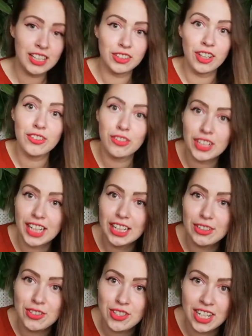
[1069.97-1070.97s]
Don't
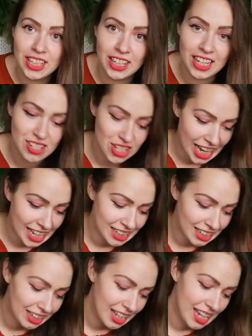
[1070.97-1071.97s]
forget to check her
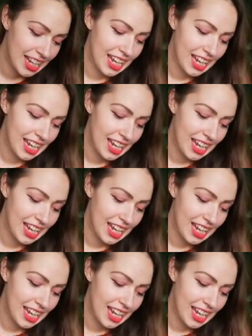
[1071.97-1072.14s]
channel.